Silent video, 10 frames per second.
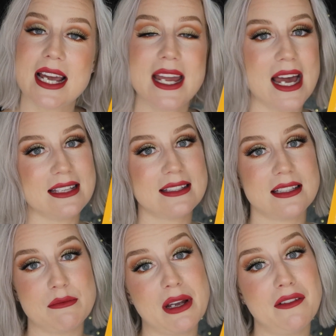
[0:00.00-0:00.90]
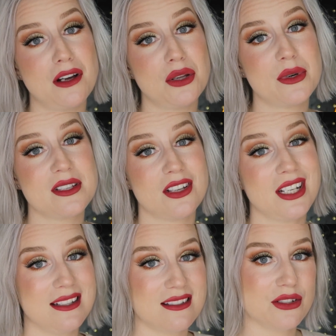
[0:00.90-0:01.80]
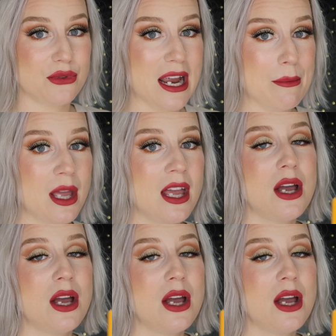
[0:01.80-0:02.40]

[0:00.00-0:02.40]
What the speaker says: I asked my followers on Instagram